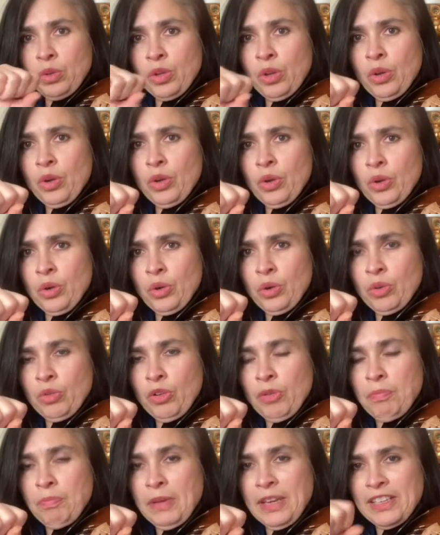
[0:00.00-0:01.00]
do,
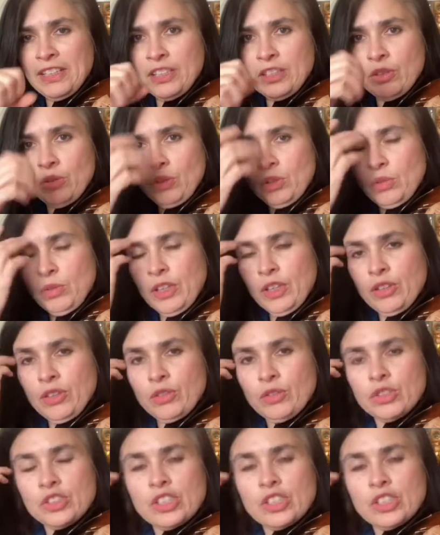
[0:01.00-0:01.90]
repeated all the way through.